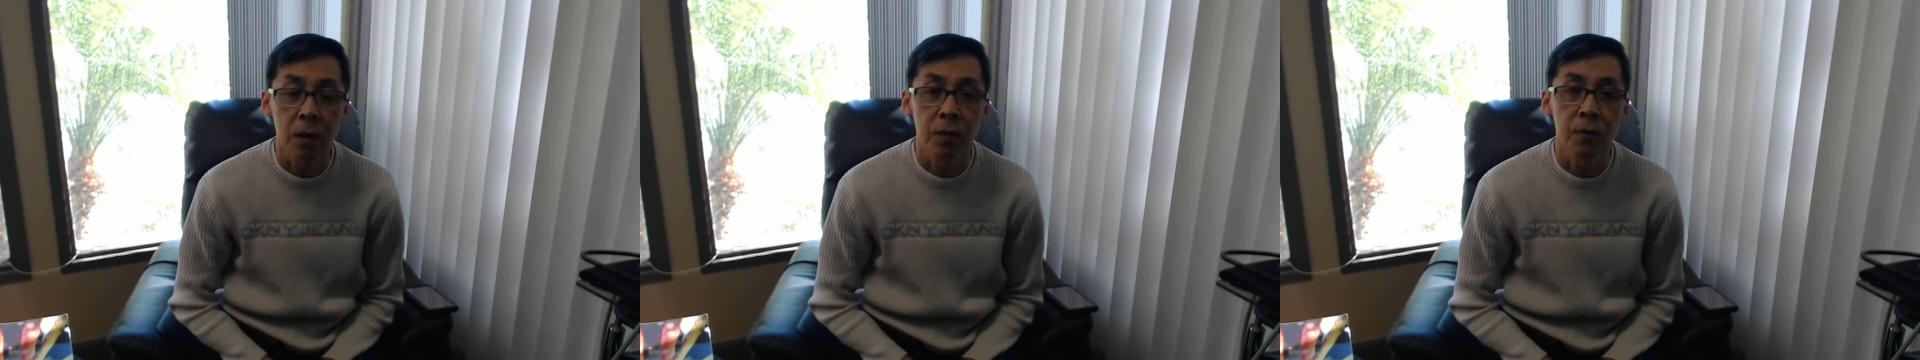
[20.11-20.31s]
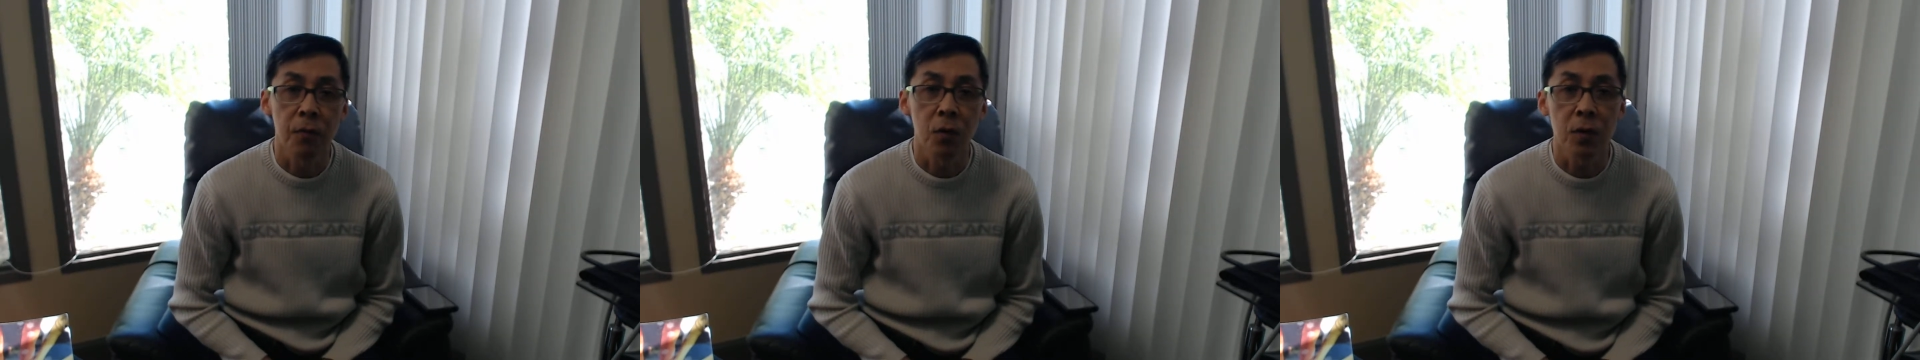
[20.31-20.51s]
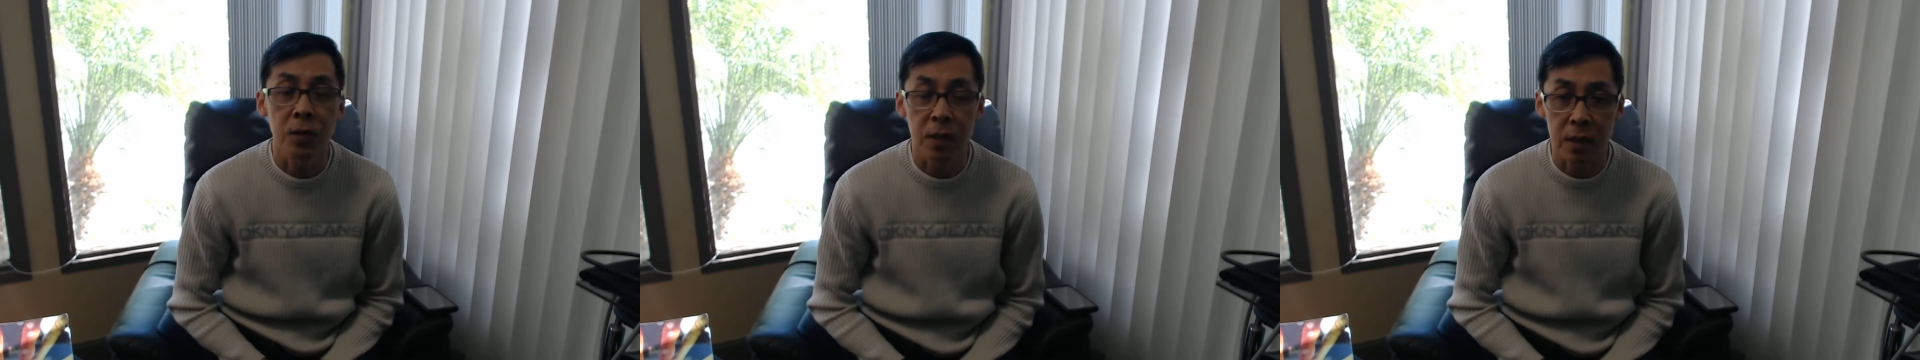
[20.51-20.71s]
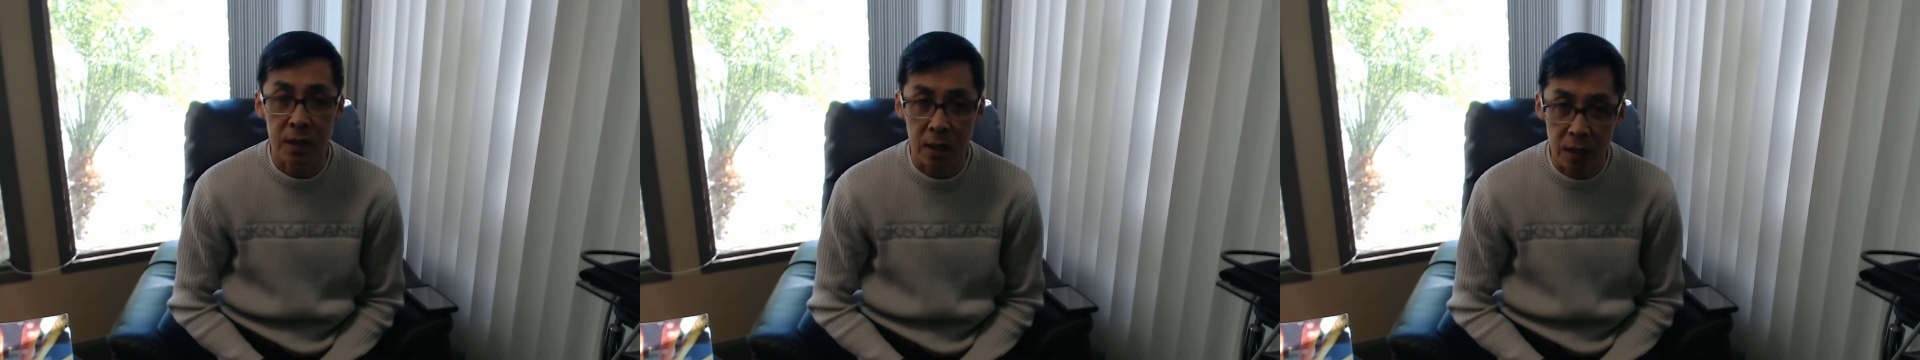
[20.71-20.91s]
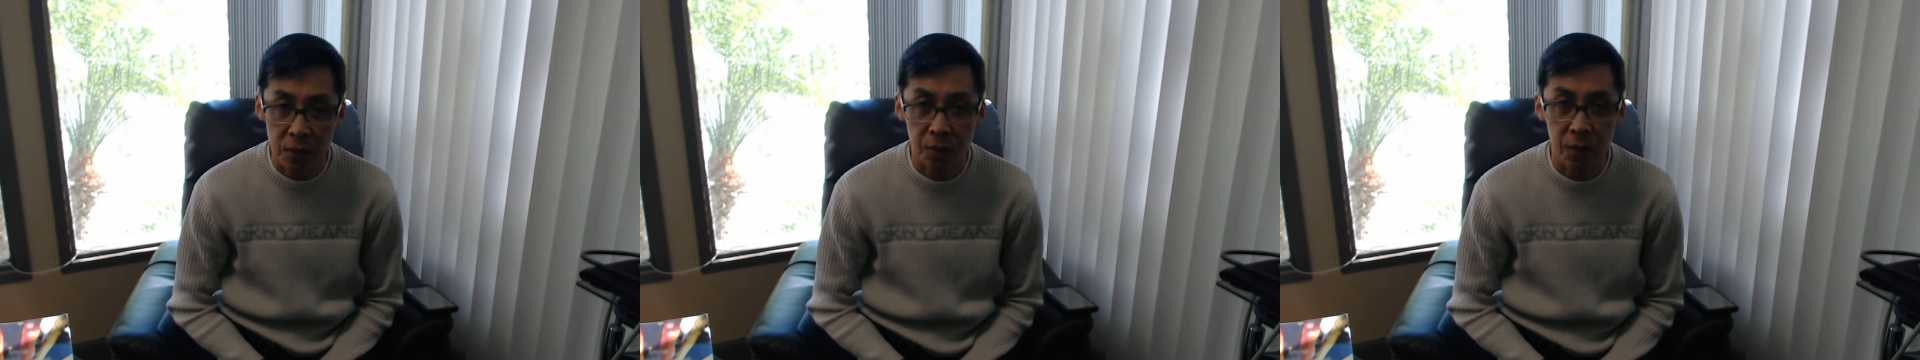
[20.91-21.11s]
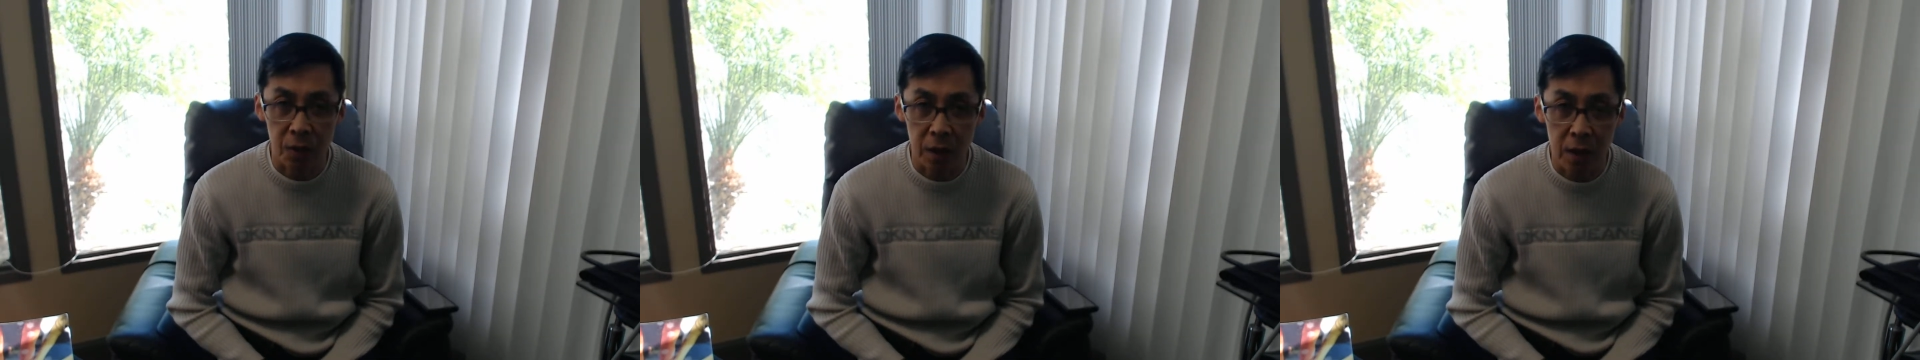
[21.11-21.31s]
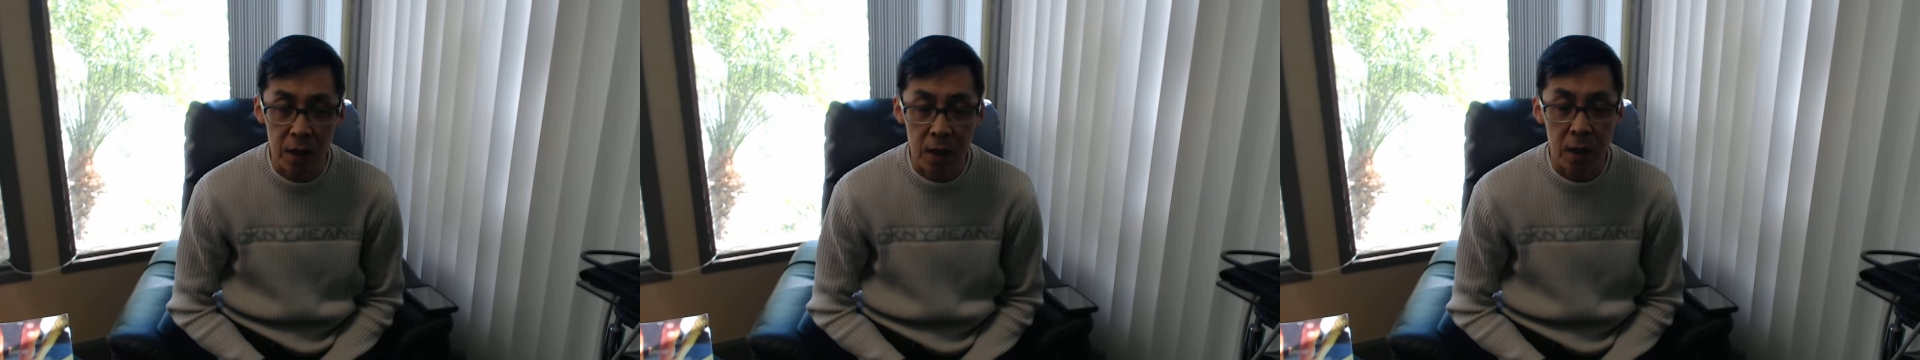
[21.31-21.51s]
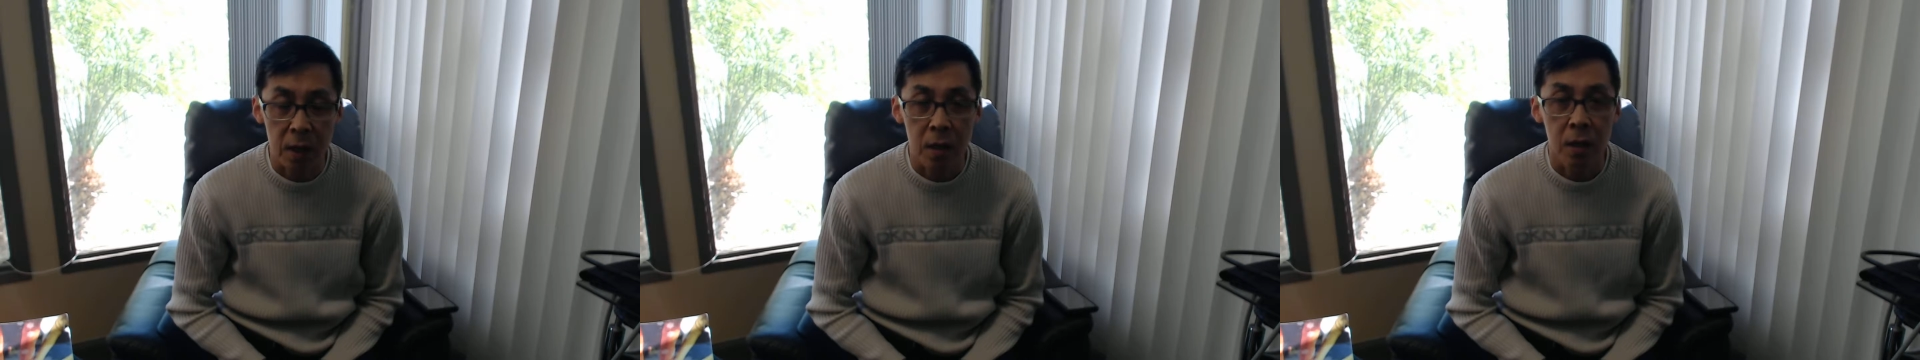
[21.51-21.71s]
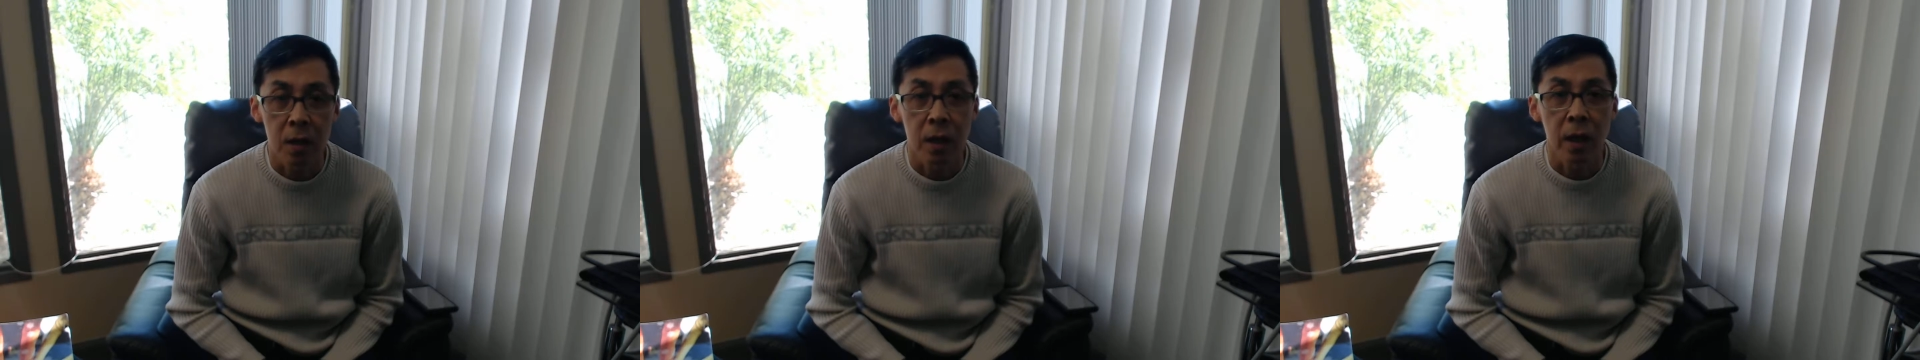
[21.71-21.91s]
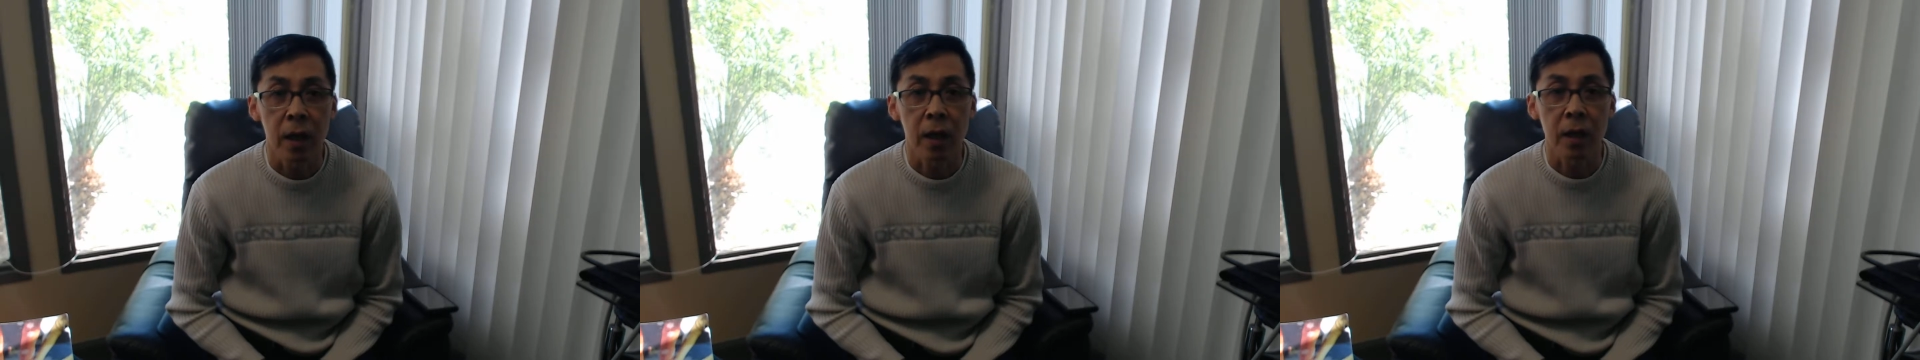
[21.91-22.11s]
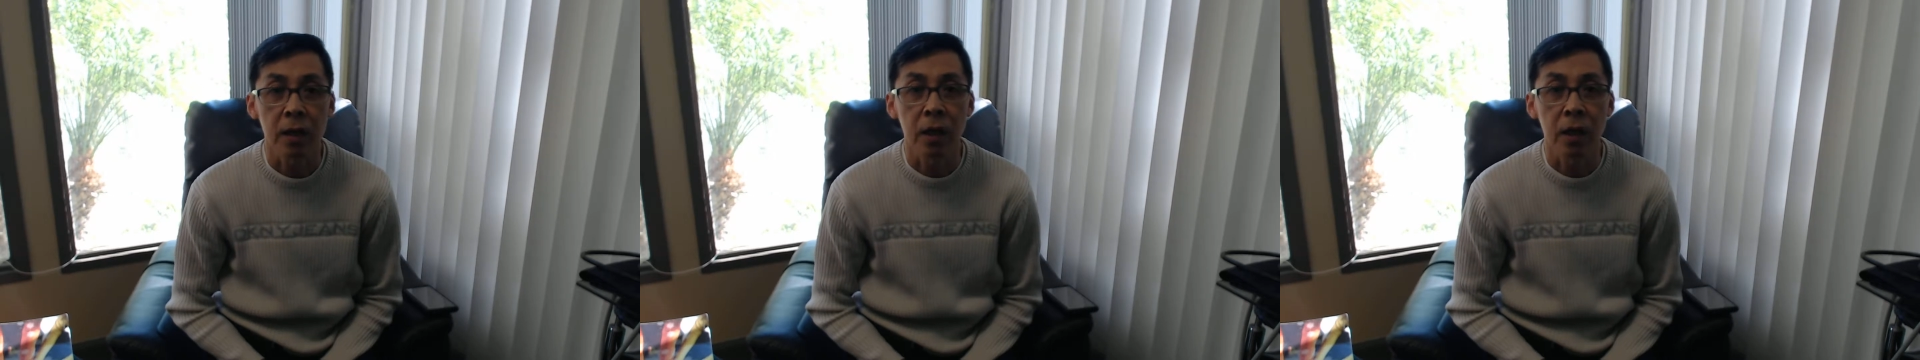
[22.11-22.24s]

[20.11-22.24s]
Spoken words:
very successfully at